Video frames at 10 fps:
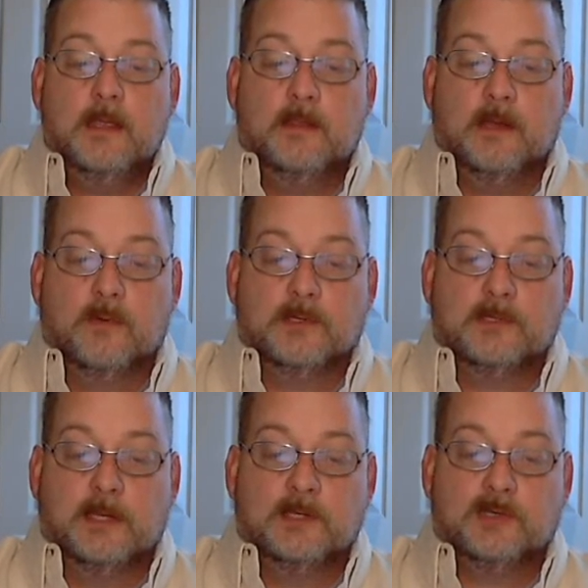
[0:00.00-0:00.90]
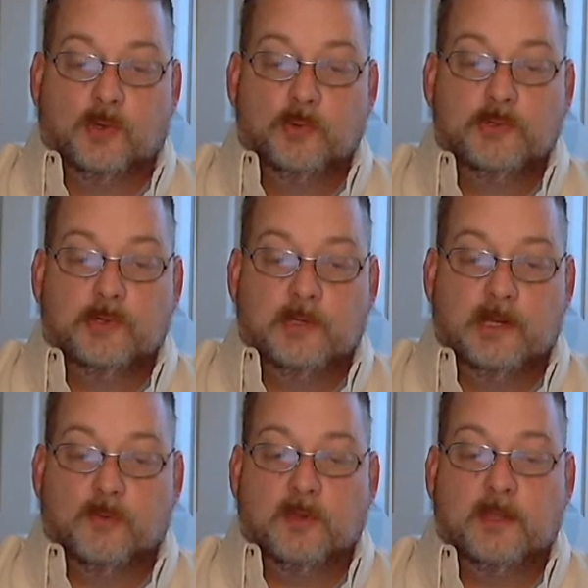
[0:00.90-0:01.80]
there was a soldier
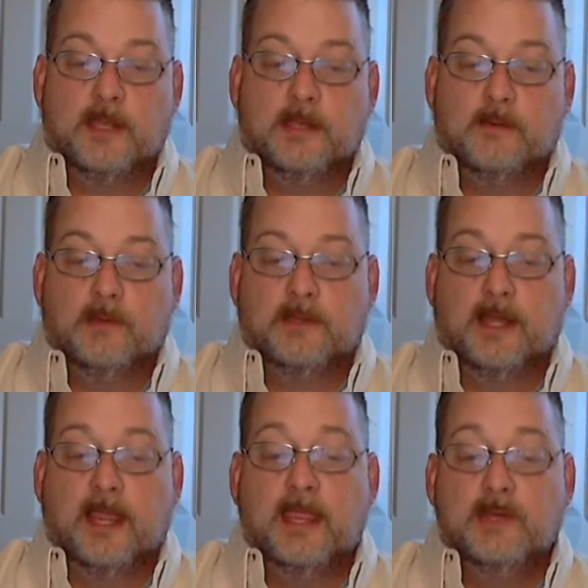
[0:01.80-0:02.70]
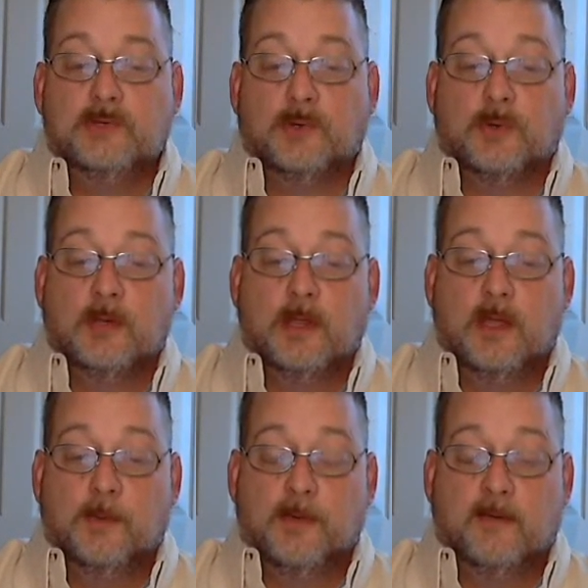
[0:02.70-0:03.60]
there with an angel
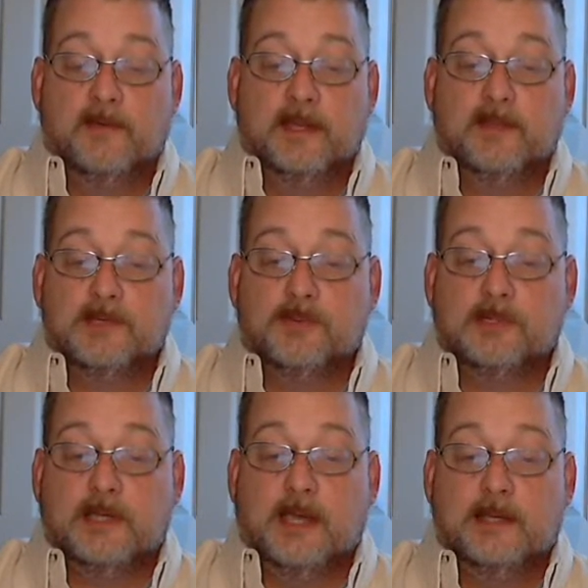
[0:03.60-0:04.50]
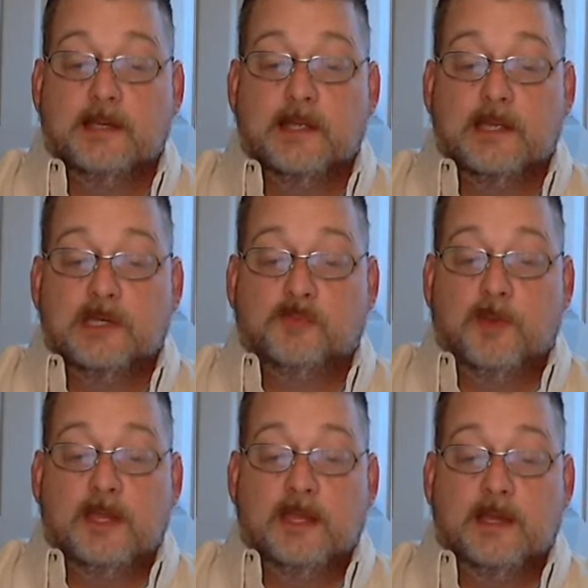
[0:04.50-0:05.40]
above it. Now, this was God
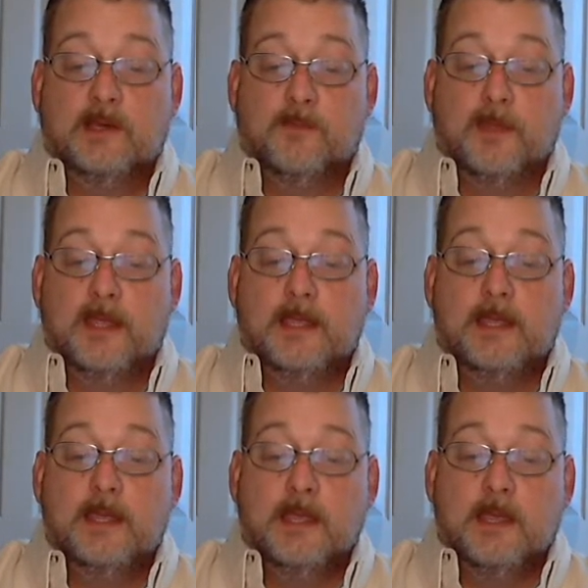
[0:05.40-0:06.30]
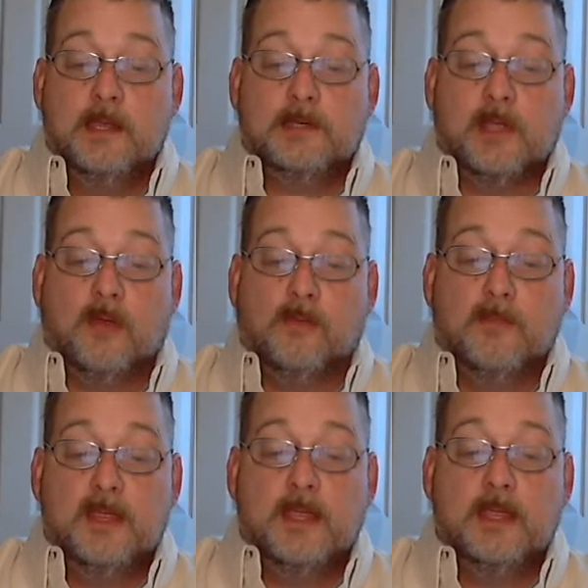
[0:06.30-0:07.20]
speaking to me, telling
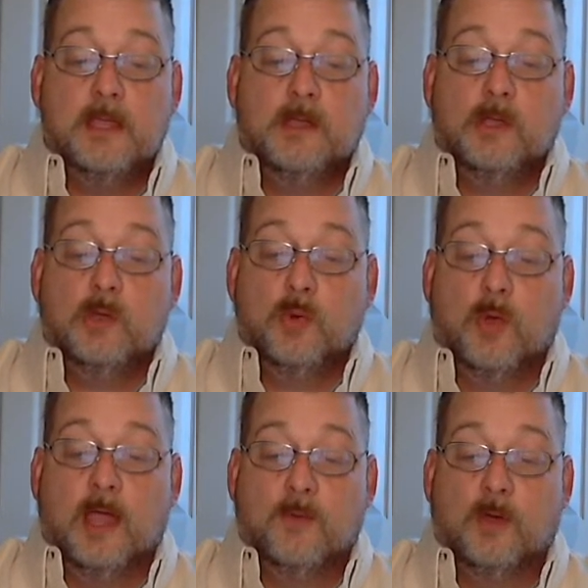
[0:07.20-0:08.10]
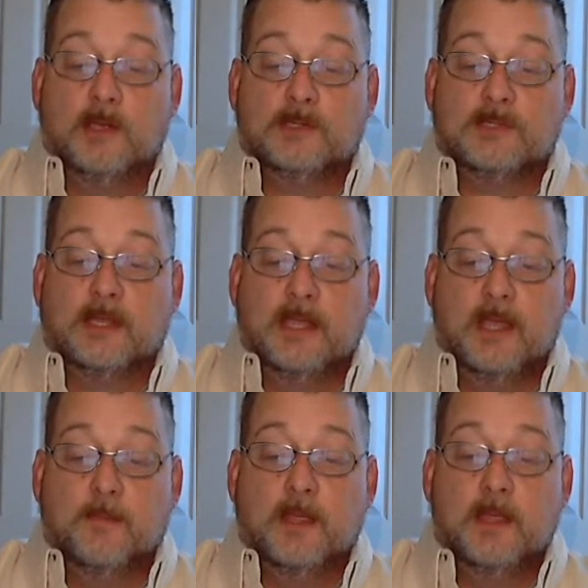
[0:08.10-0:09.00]
me who I was to
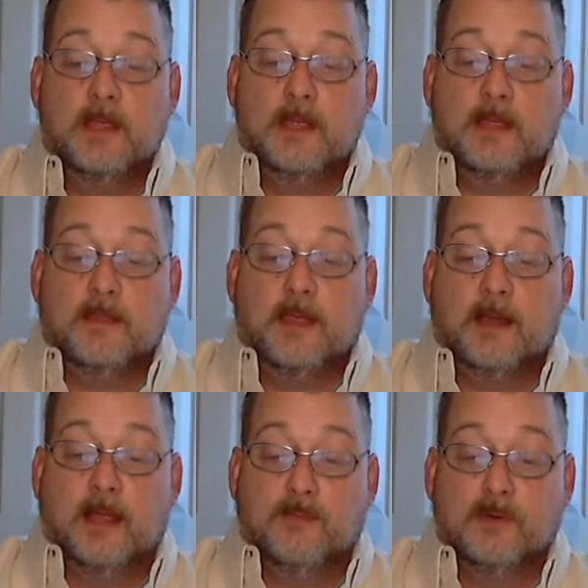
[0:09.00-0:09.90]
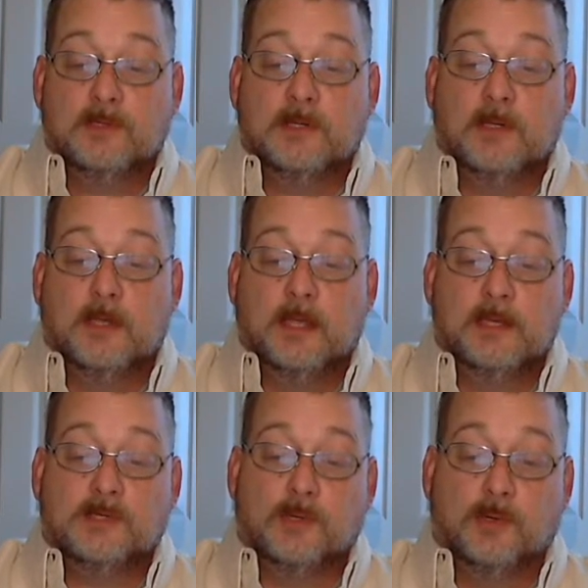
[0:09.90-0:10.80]
him, that I was
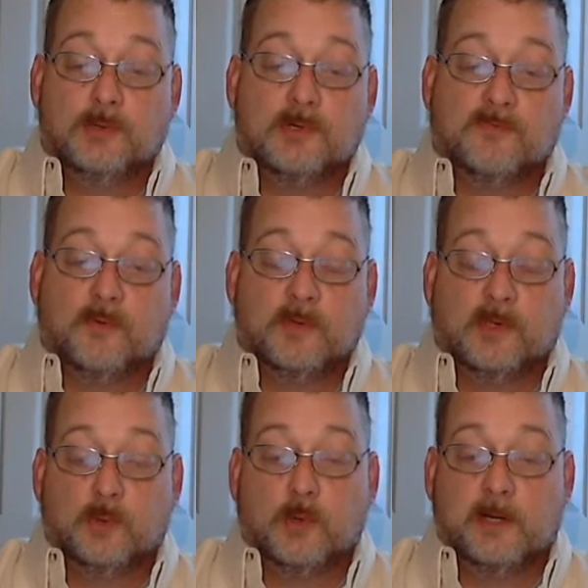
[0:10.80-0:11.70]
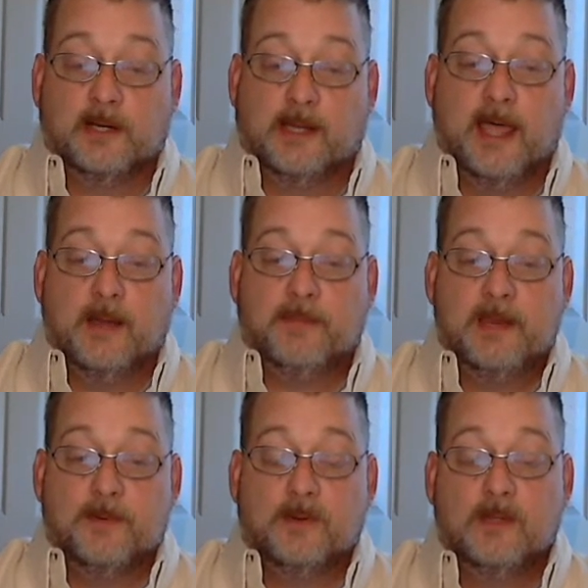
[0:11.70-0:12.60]
a soldier for the Lord. And a lot of
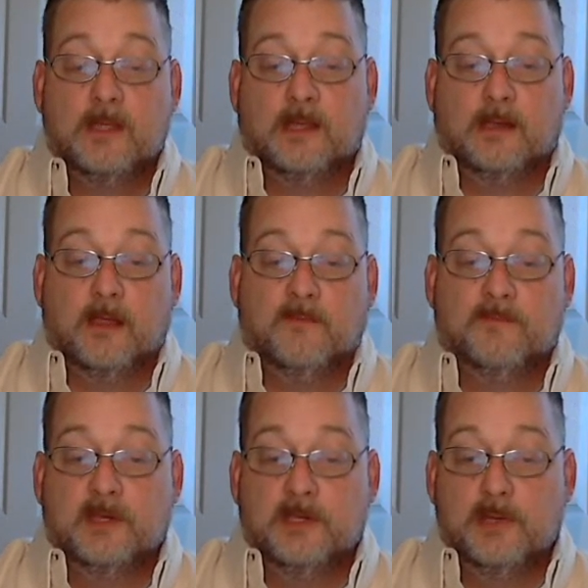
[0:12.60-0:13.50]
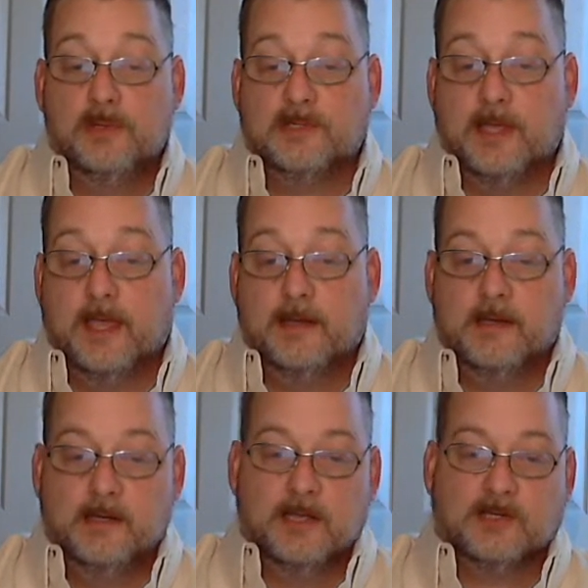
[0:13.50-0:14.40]
people love to use that.
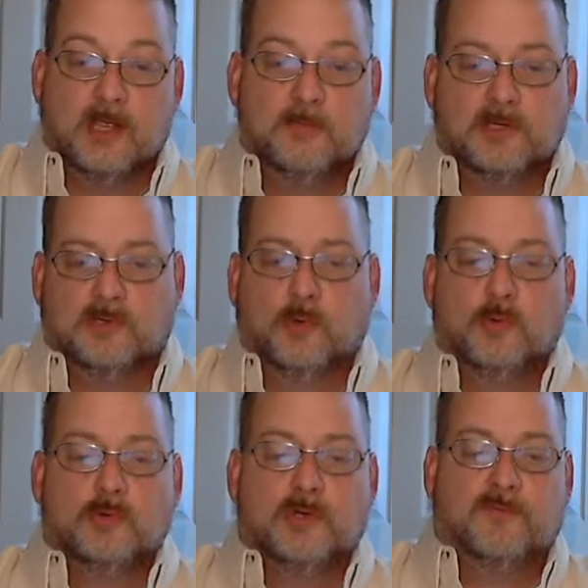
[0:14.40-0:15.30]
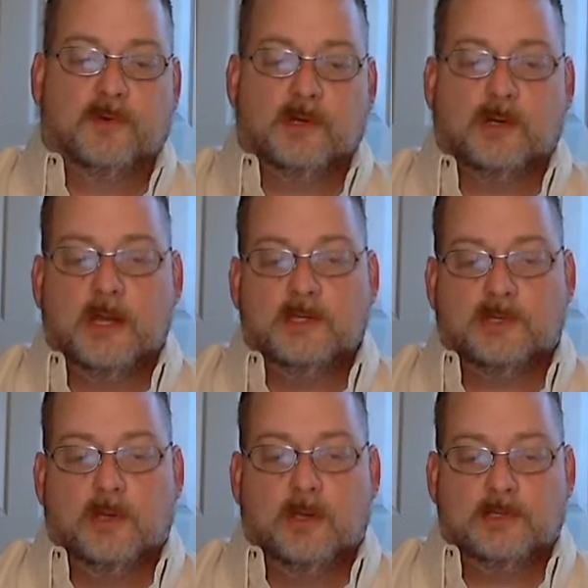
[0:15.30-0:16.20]
Yes, I'm a soldier for Christ
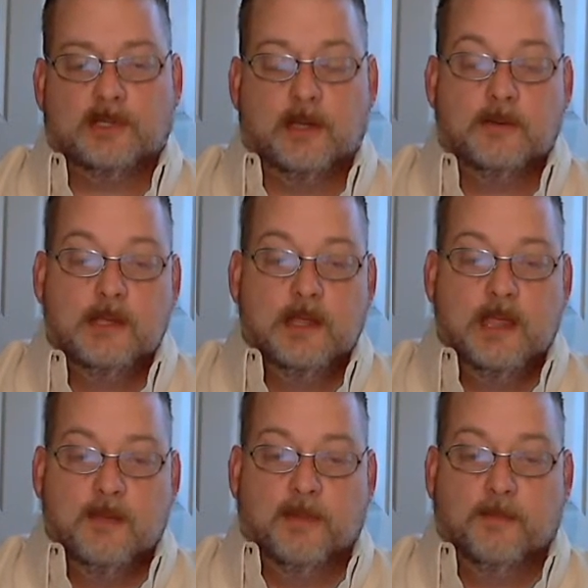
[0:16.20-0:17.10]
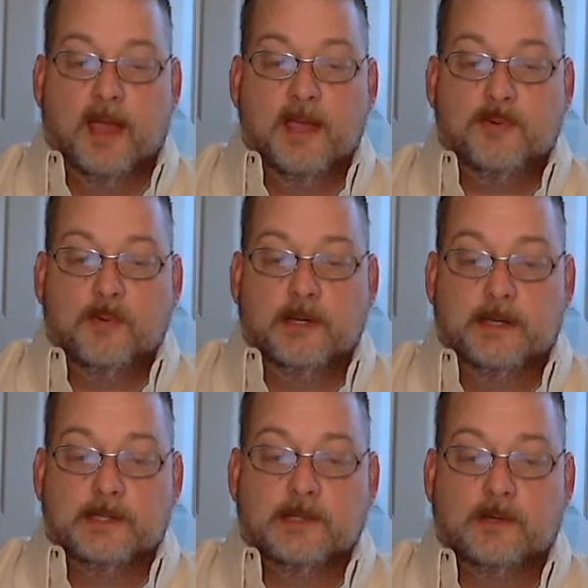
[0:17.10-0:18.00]
also. But my point
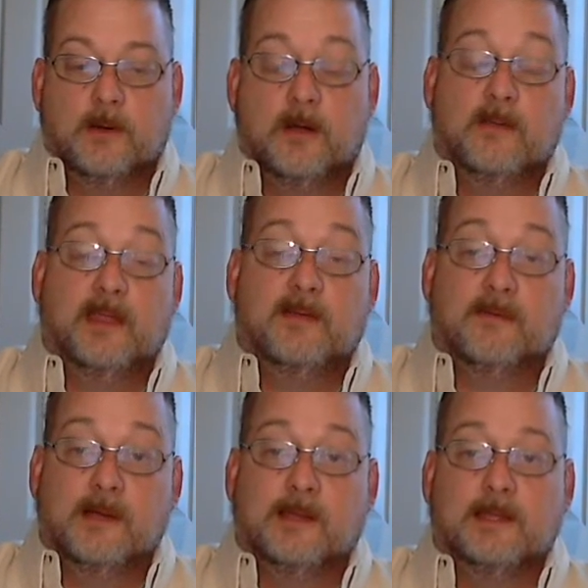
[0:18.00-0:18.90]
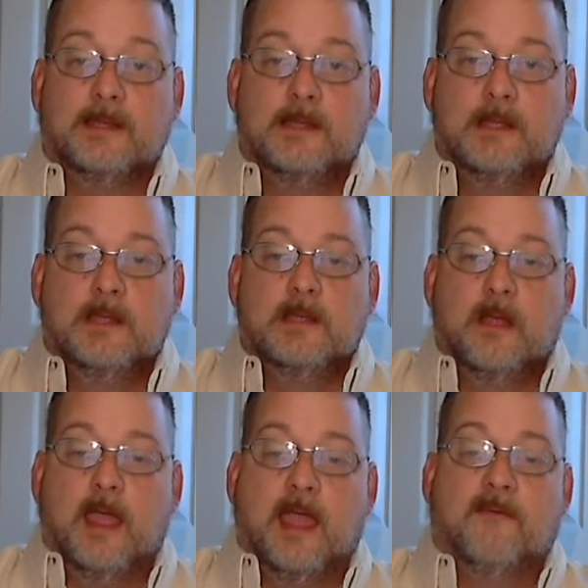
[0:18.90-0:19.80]
is, are they really?
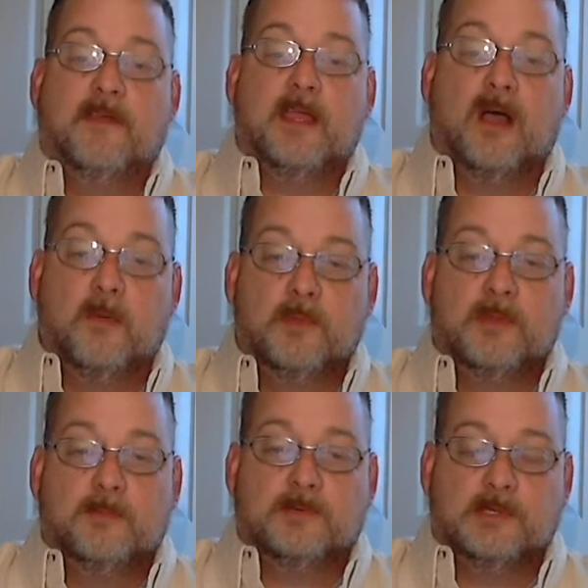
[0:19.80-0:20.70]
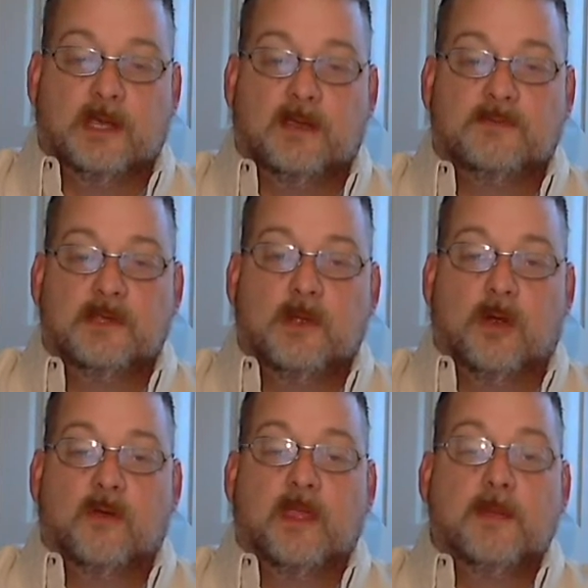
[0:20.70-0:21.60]
Have they humbled themselves?
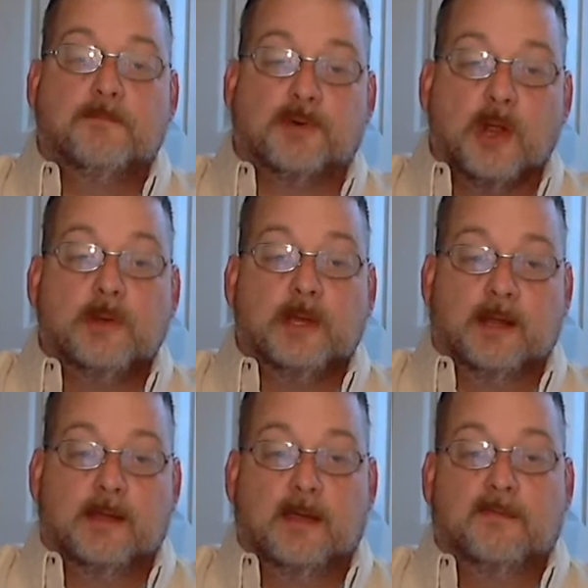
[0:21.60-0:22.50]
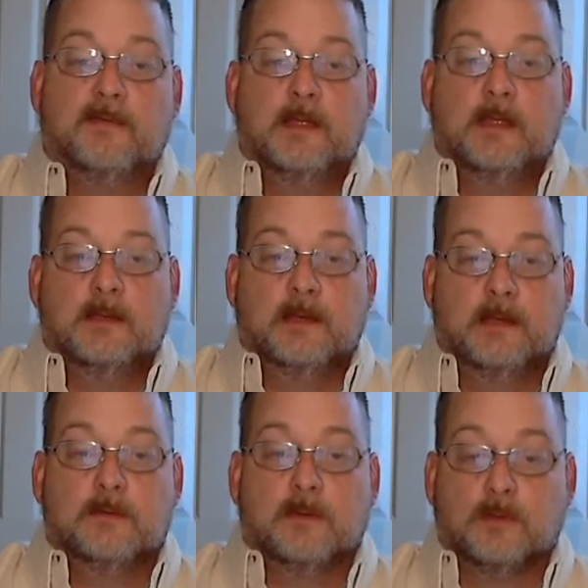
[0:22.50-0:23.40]
Are they broken enough to
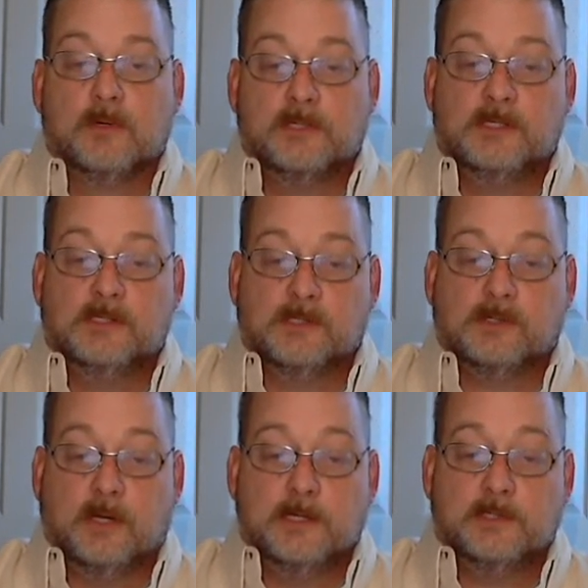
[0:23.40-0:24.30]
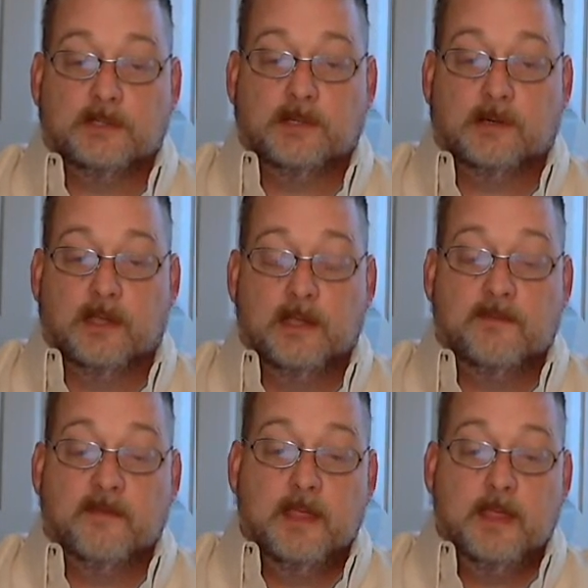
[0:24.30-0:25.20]
hear the Lord Jesus Christ in their life?